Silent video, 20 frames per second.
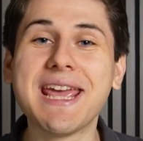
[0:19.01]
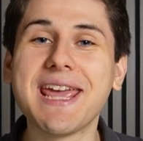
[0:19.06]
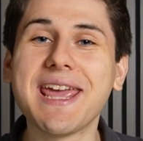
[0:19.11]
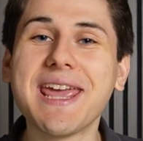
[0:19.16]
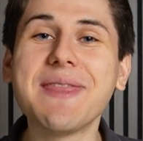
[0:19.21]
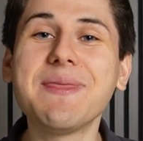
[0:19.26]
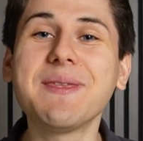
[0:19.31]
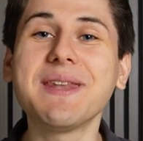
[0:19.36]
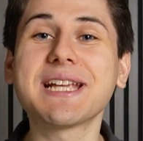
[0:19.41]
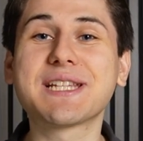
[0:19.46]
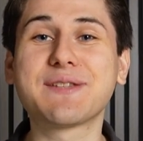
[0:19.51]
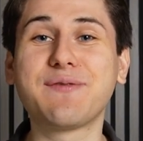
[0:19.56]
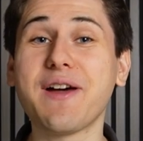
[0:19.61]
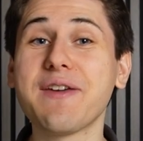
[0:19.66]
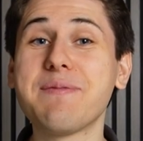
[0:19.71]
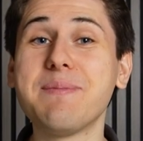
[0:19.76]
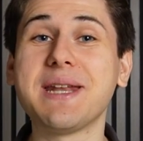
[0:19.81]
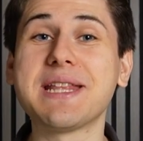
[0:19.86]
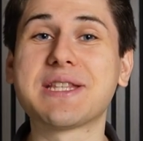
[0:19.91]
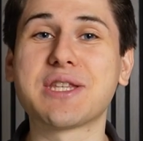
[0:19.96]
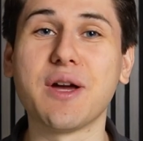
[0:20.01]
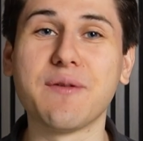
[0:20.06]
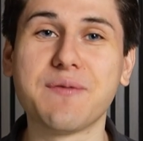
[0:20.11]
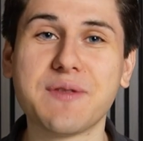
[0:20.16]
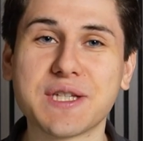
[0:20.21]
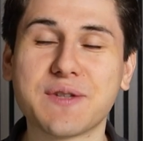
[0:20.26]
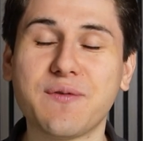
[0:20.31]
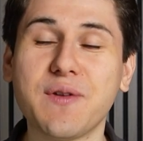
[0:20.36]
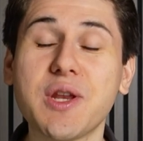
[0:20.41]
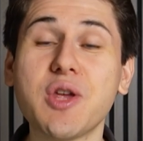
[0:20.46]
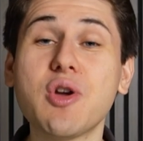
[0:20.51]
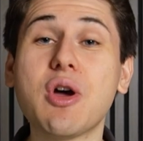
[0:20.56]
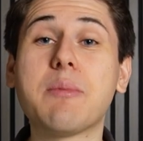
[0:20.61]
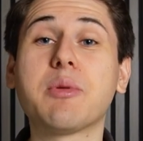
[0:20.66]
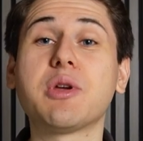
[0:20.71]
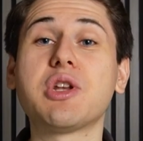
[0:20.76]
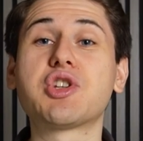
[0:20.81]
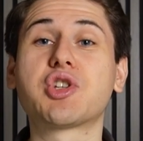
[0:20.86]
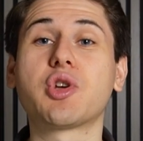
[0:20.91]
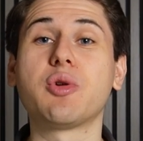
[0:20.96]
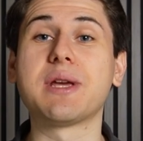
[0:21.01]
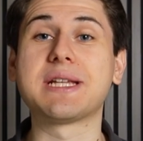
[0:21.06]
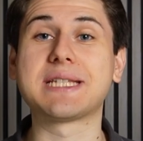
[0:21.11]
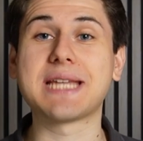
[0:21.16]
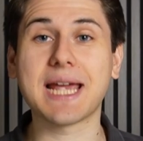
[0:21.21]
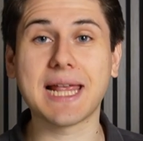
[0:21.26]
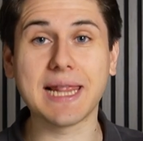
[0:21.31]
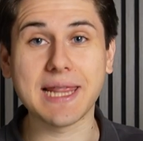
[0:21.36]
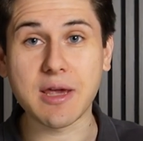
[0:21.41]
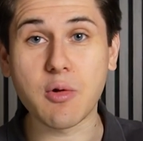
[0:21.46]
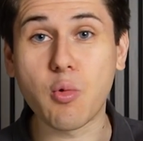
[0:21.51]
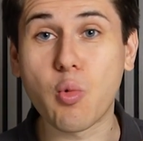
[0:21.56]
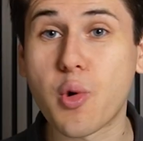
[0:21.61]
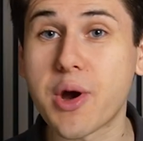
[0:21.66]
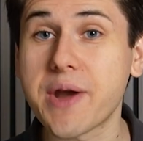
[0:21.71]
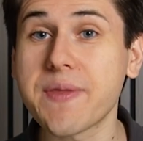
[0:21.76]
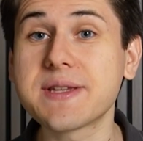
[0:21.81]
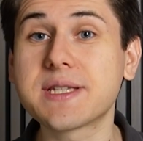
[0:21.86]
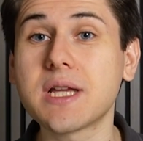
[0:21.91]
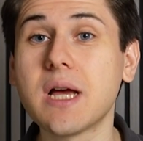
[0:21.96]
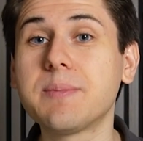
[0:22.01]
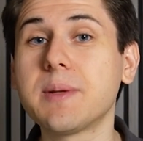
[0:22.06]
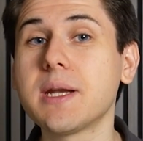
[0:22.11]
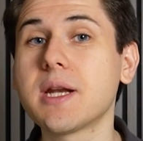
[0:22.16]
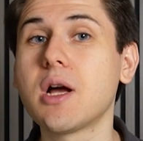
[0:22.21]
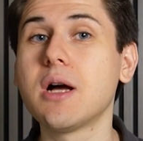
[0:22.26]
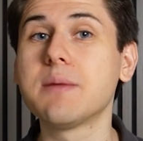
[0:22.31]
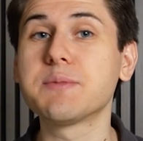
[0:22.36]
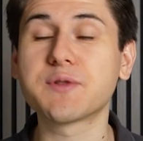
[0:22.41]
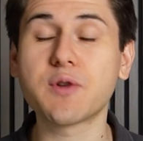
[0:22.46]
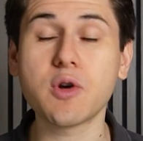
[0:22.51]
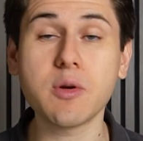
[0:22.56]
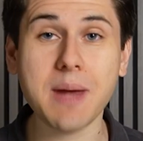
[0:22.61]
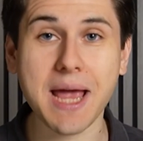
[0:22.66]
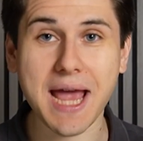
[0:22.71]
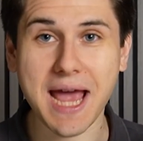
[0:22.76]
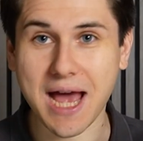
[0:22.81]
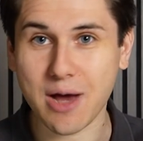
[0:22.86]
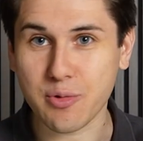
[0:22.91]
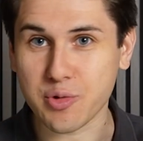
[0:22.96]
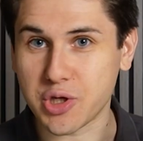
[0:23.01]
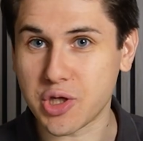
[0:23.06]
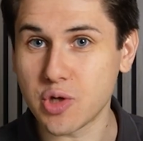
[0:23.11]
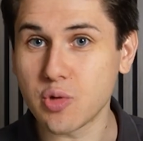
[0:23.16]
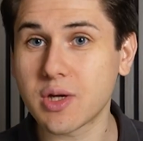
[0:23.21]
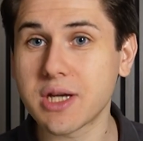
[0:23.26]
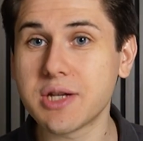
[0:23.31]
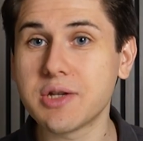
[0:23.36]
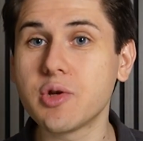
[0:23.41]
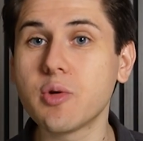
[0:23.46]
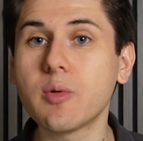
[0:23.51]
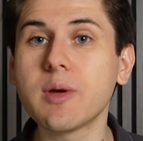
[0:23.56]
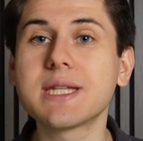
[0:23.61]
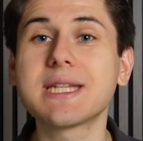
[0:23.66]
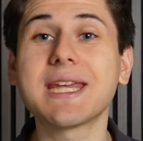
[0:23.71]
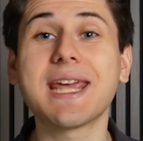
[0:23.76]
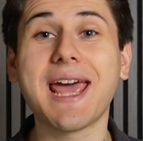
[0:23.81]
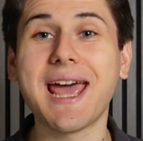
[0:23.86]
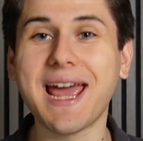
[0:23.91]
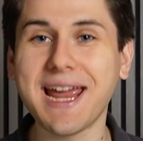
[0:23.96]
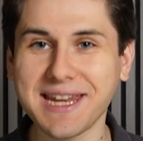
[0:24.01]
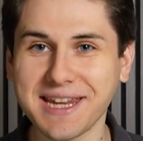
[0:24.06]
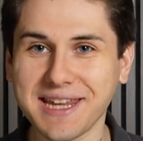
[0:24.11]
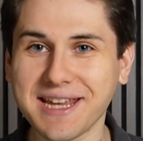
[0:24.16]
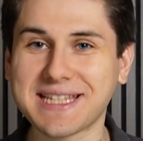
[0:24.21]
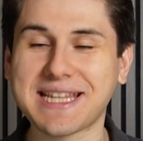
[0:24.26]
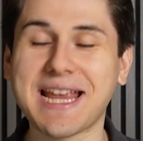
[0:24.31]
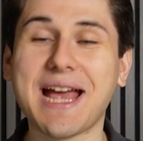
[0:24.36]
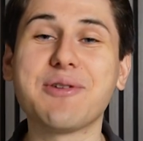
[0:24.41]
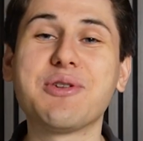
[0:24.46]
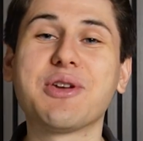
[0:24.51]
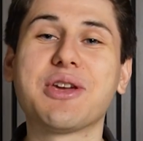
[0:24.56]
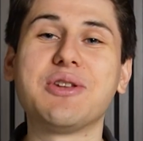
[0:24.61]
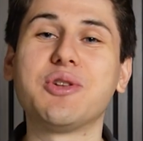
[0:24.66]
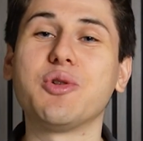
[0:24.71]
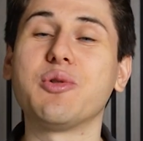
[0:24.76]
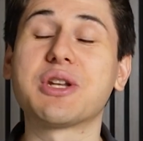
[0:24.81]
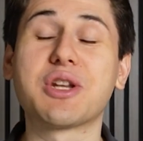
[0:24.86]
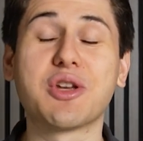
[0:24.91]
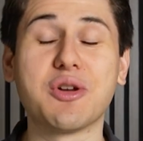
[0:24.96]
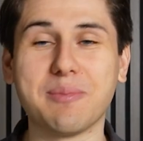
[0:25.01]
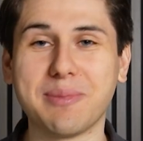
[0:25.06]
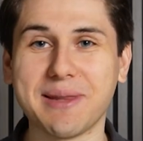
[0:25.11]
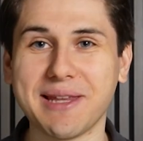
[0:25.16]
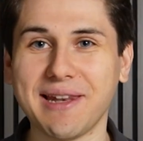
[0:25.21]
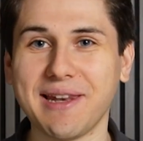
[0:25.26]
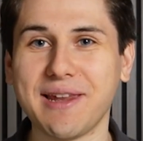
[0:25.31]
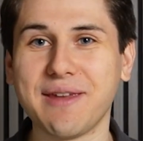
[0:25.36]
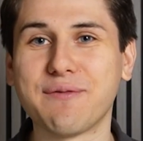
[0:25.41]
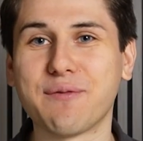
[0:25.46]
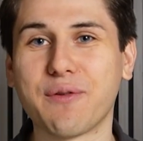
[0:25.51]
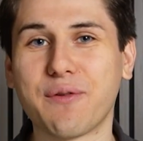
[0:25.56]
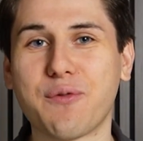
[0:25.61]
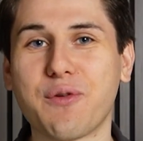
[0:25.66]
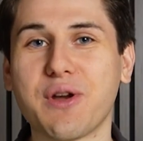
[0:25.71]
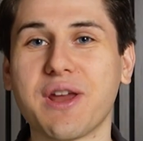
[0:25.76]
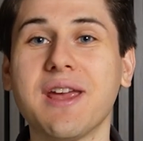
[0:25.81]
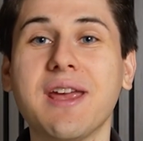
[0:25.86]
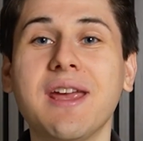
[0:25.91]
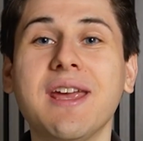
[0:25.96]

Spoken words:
In the next 5 minutes of this video, I'm going to show you exactly where this update comes from, how you can do it, and yes, how you can do it completely for free.